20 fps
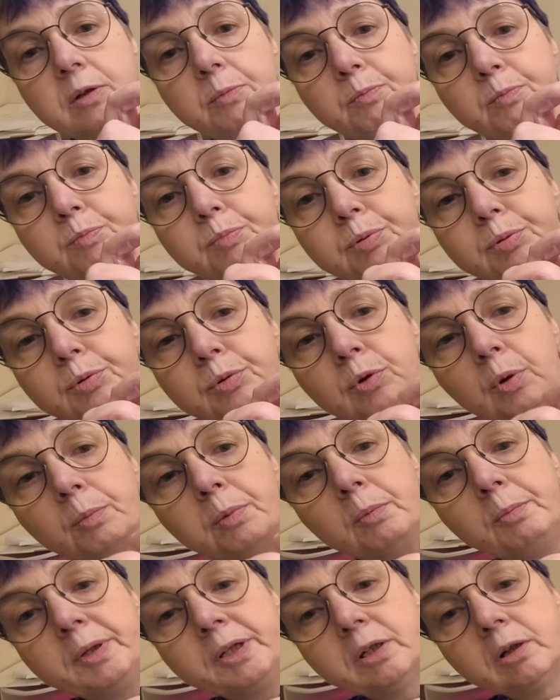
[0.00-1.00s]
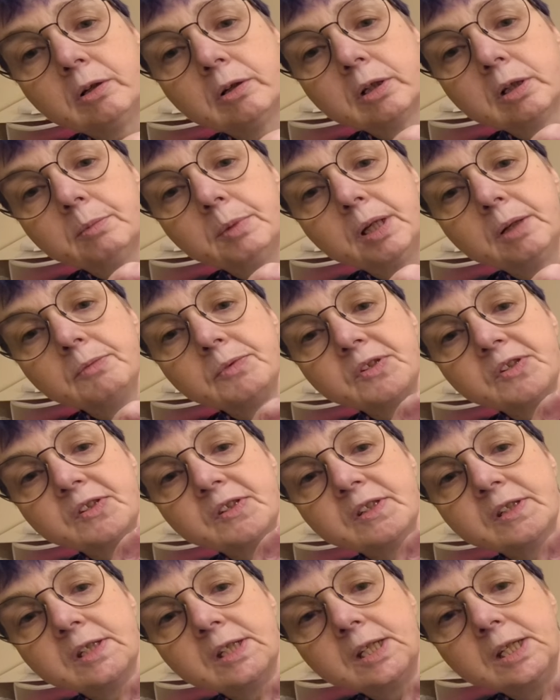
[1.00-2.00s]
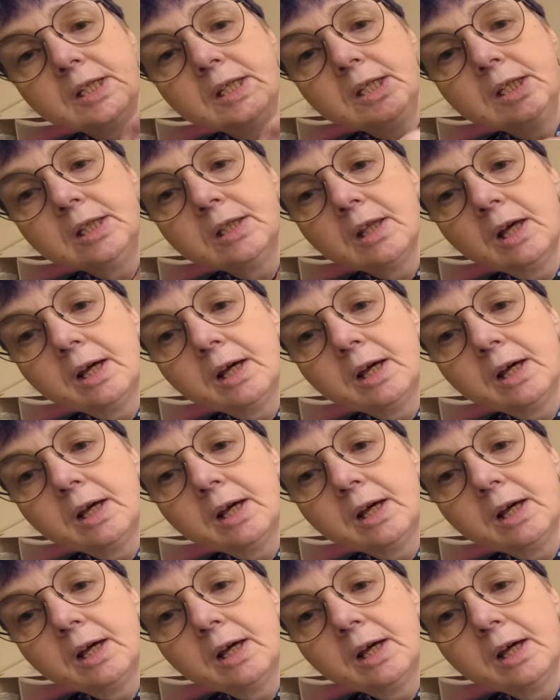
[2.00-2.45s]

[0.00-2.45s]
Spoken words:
You're probably not going to be able to see